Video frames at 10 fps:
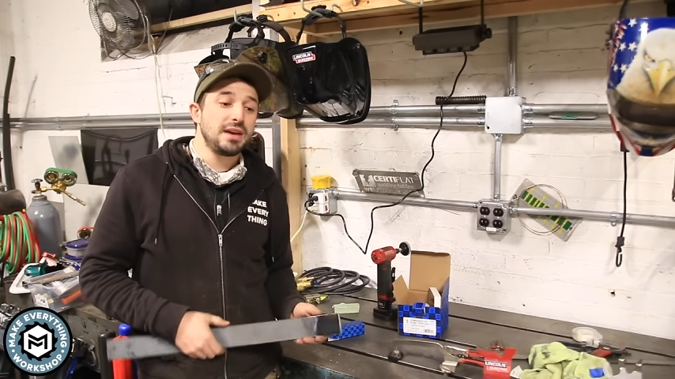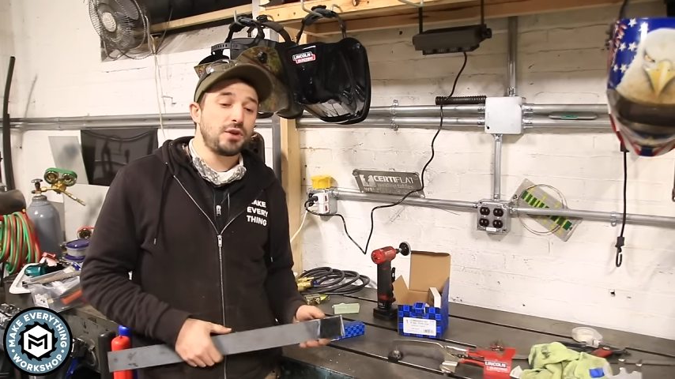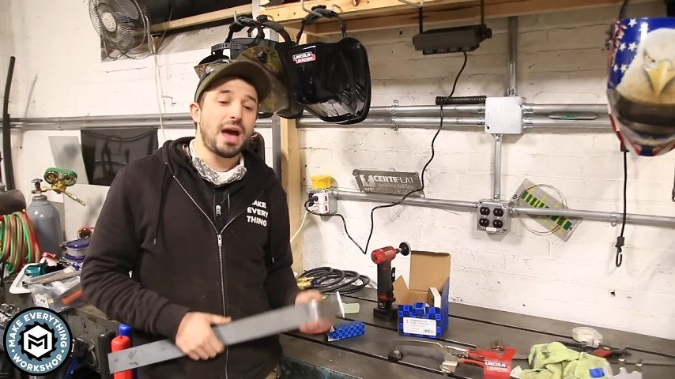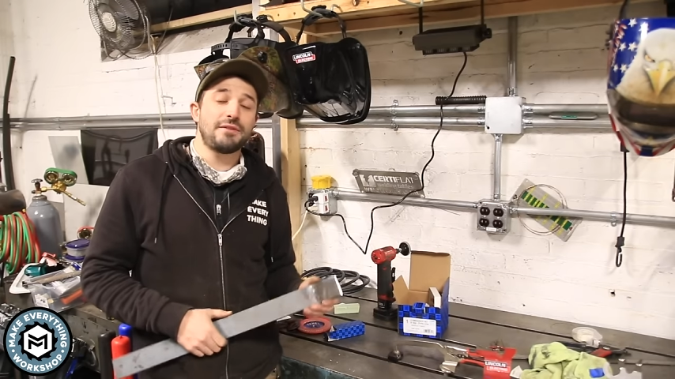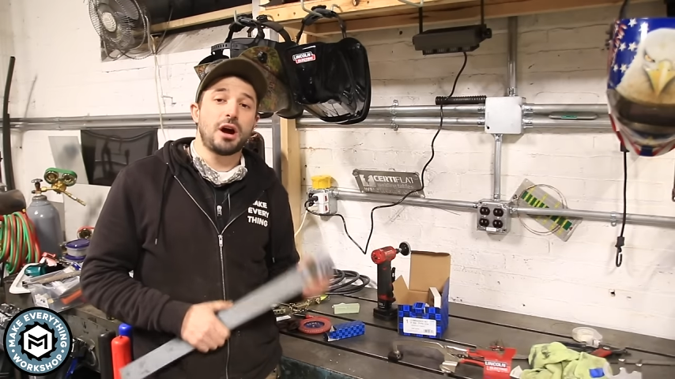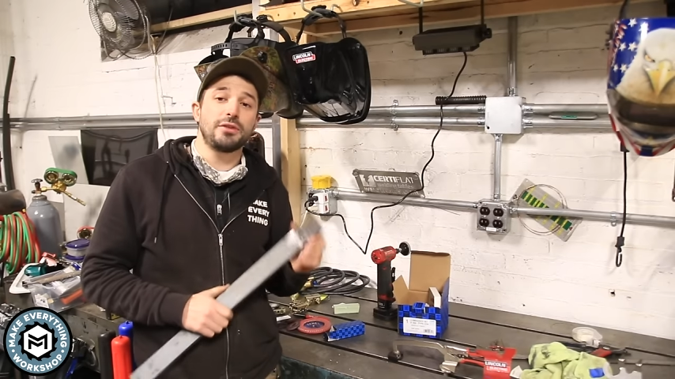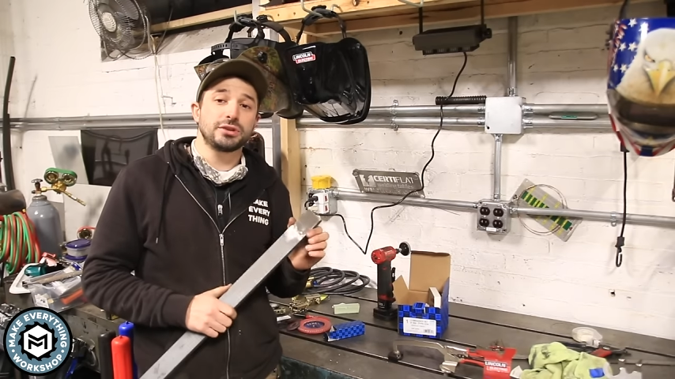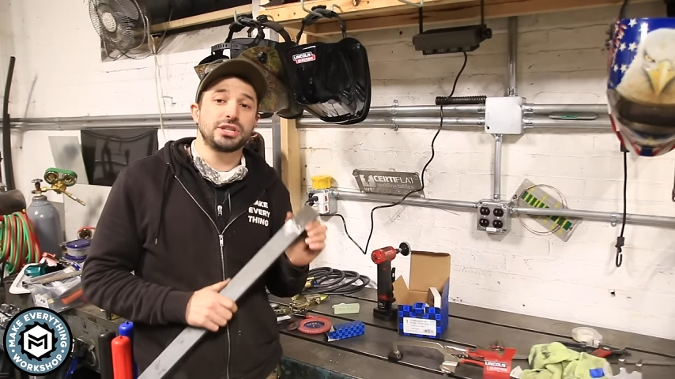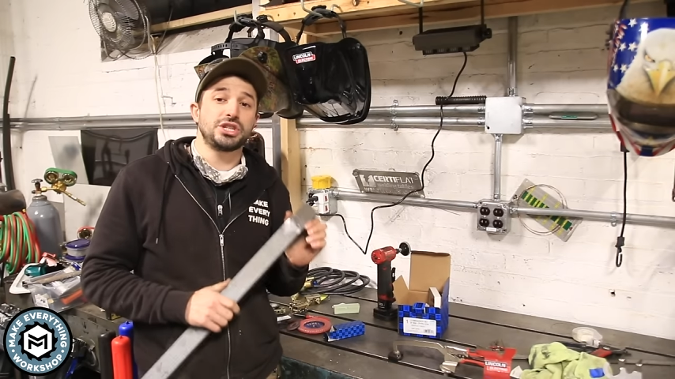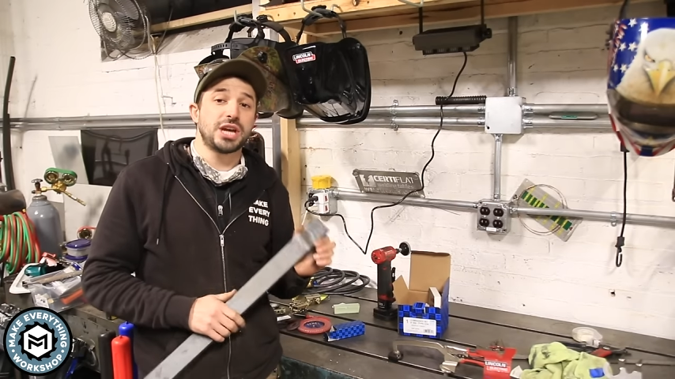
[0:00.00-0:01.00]
If you have
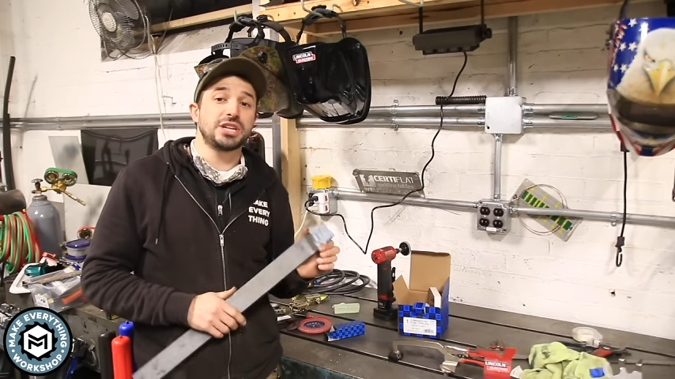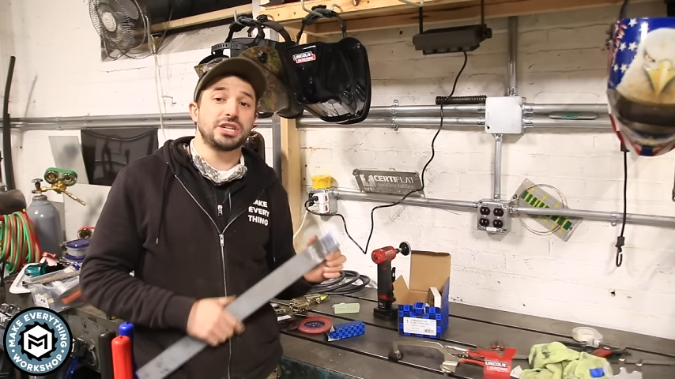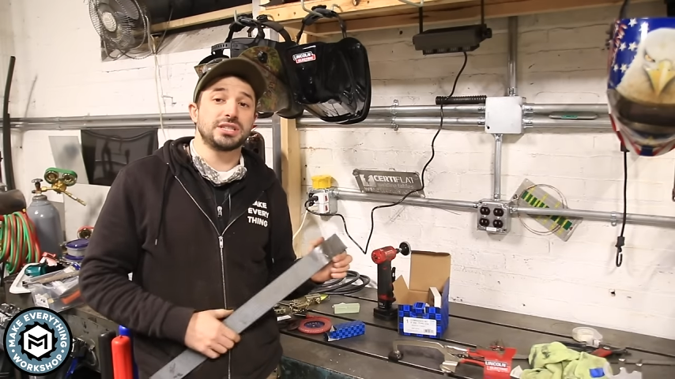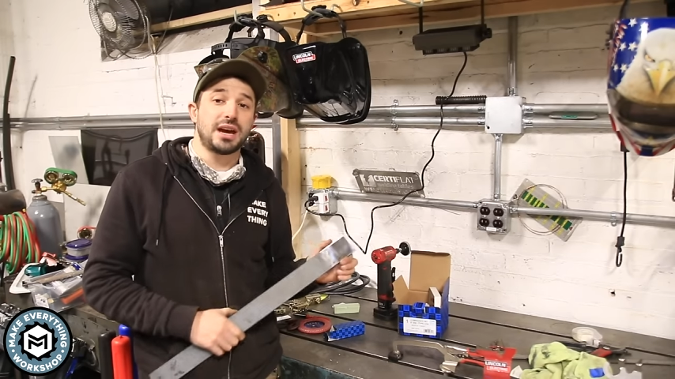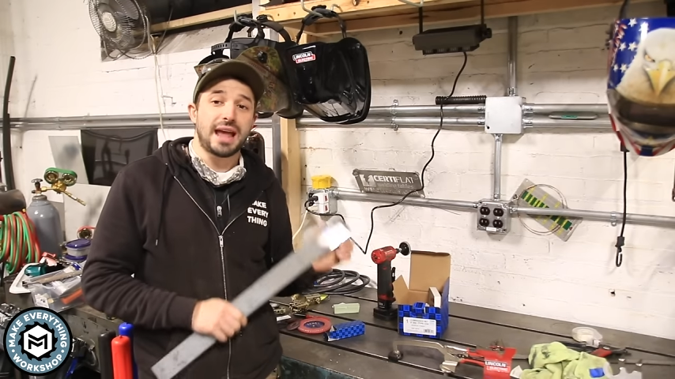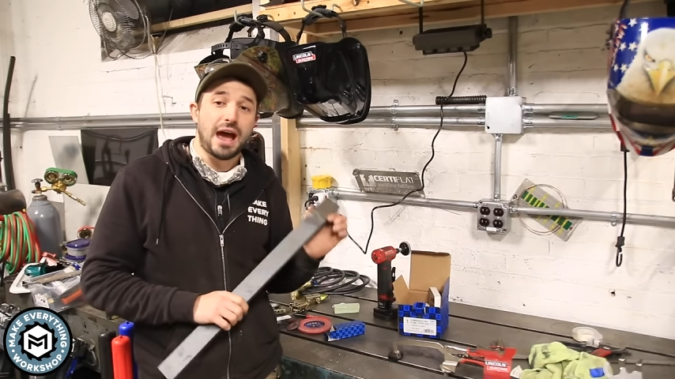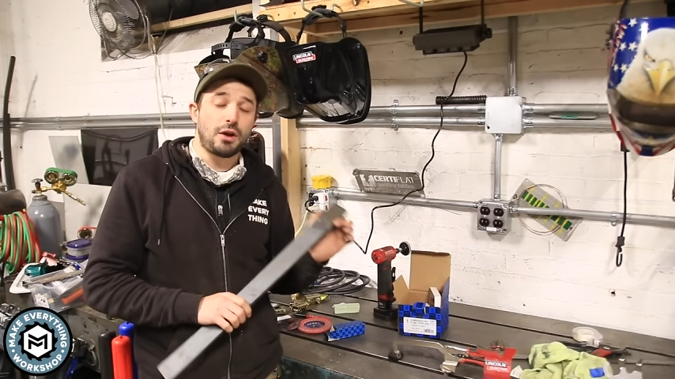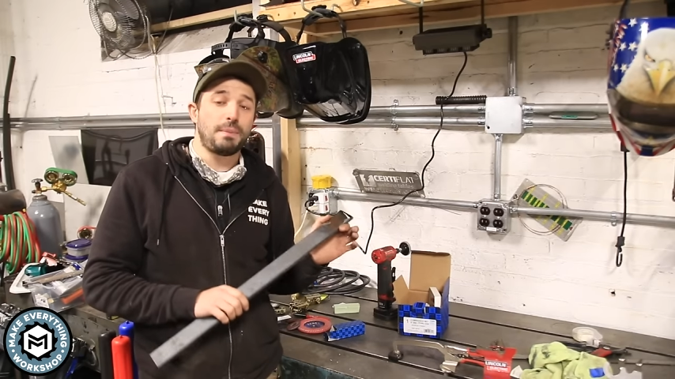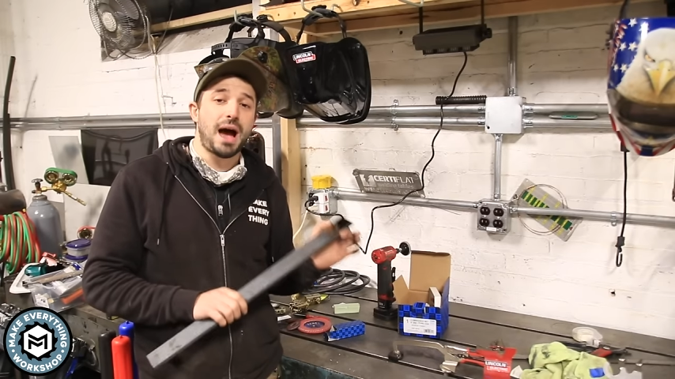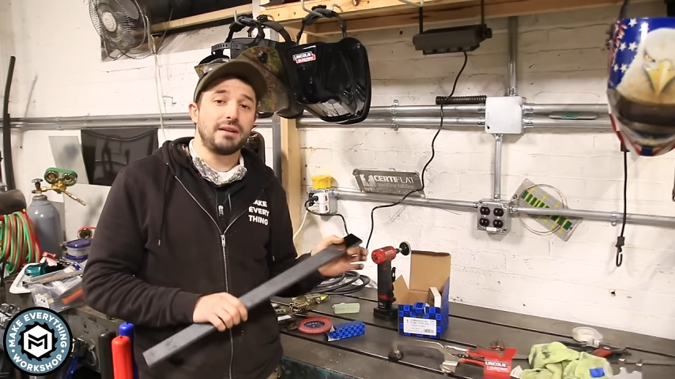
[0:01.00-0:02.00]
other suggestions on
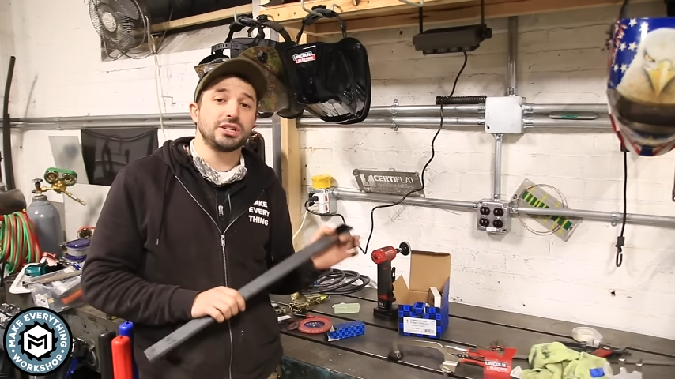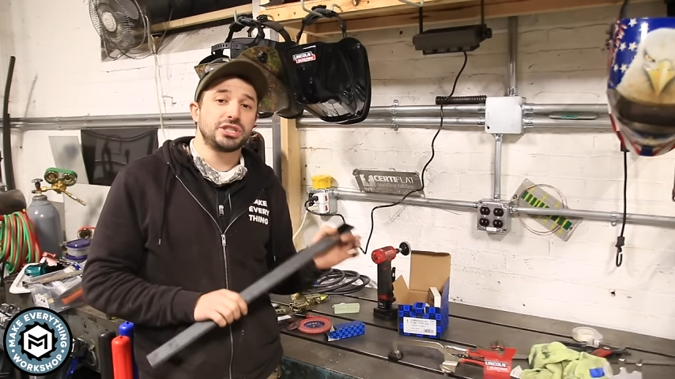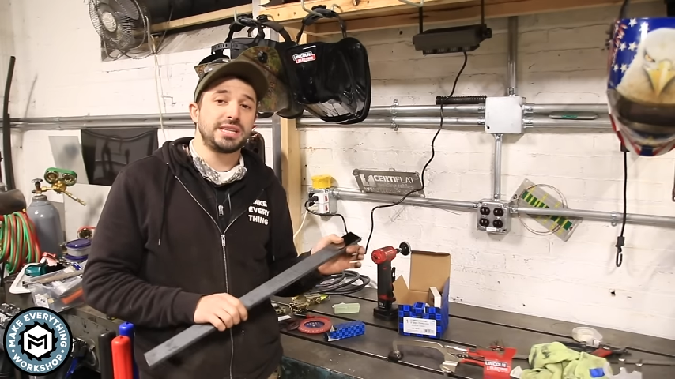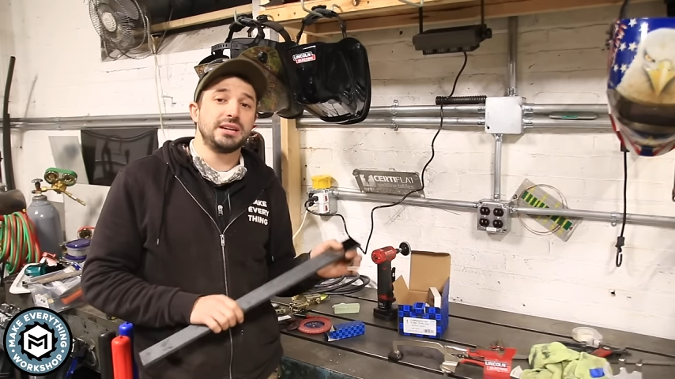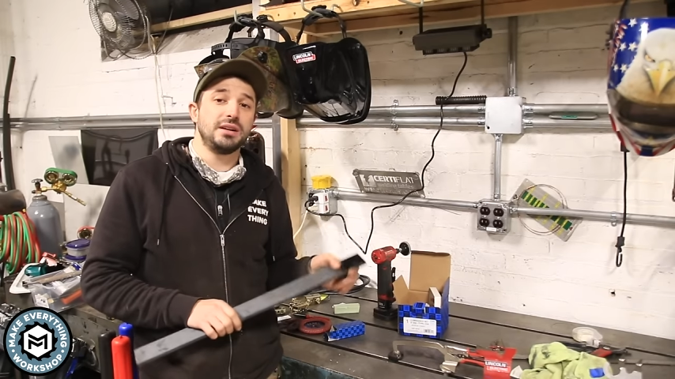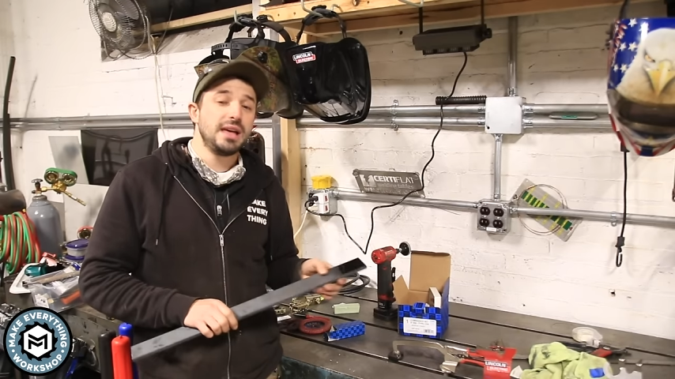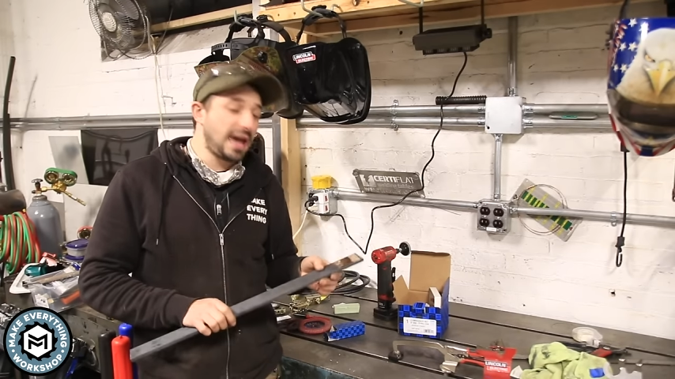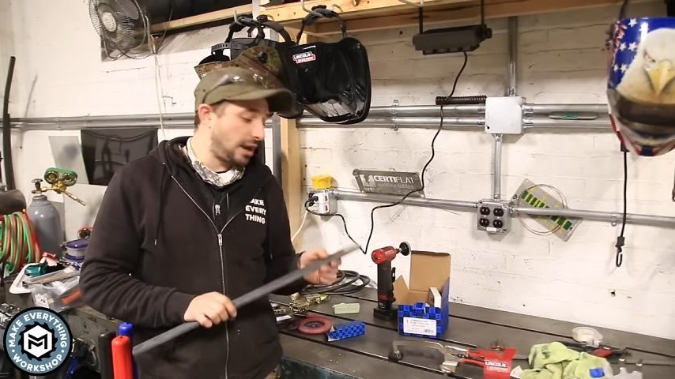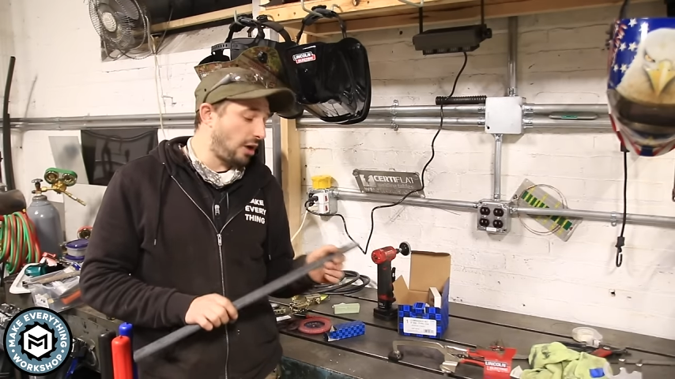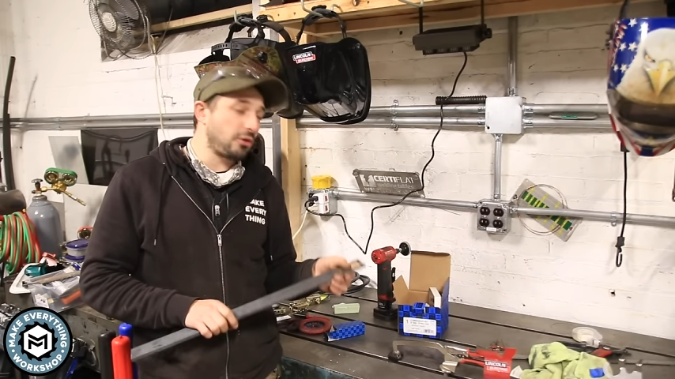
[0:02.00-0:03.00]
how to polish steel
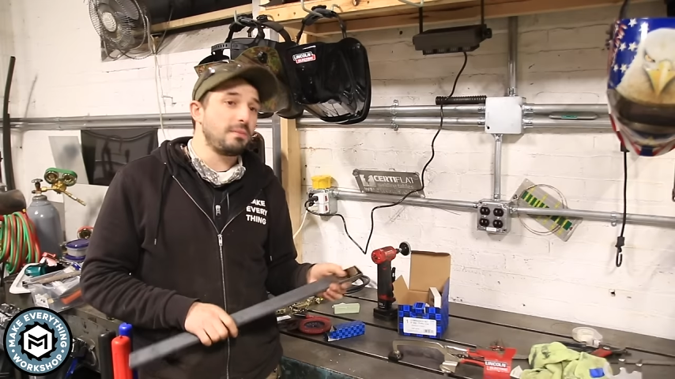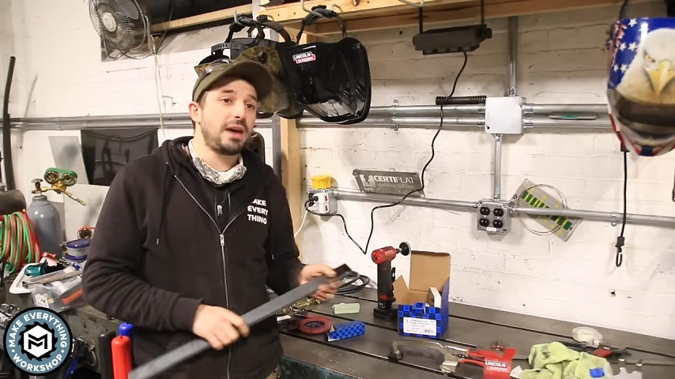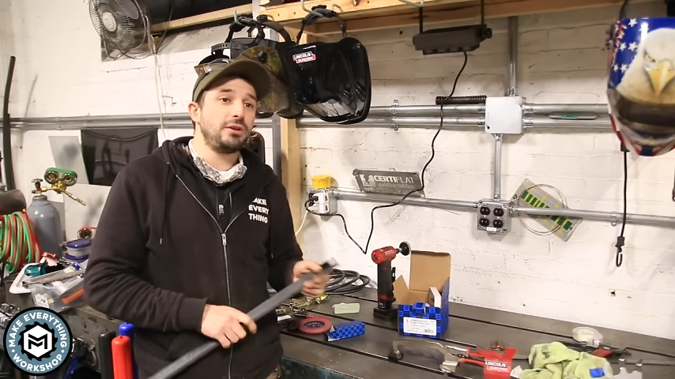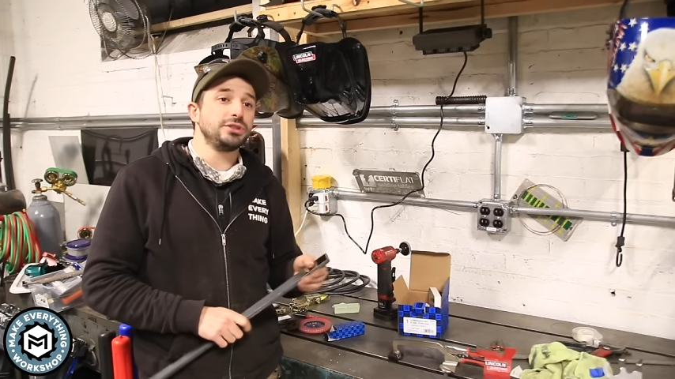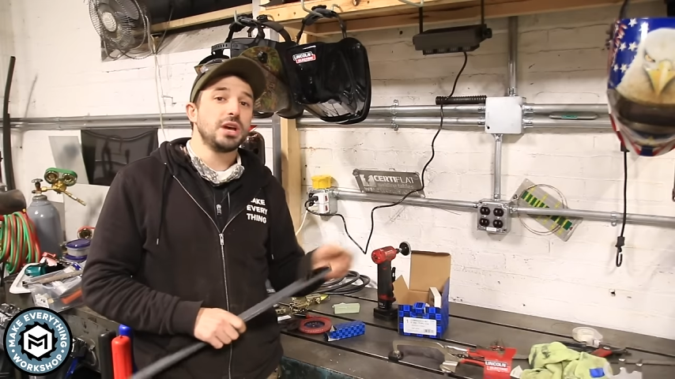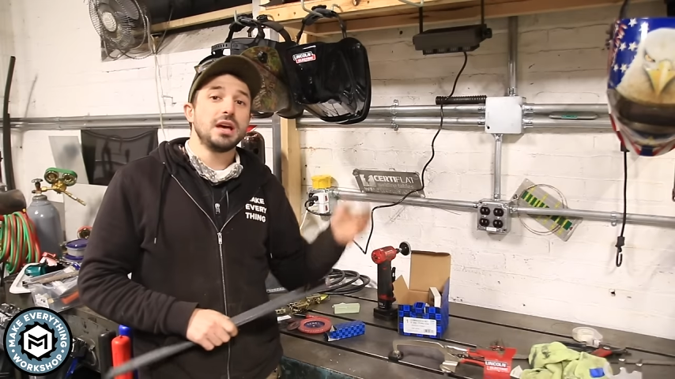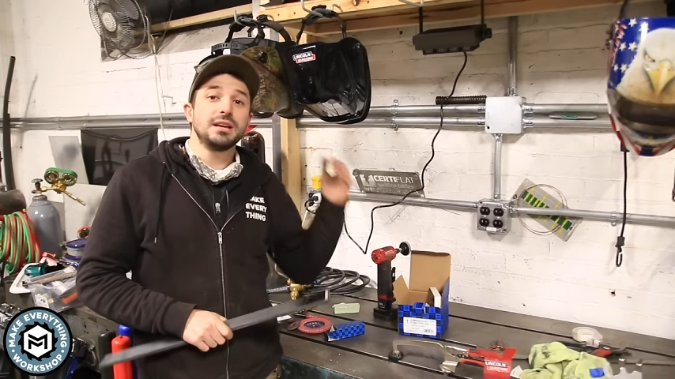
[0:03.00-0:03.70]
and other metals,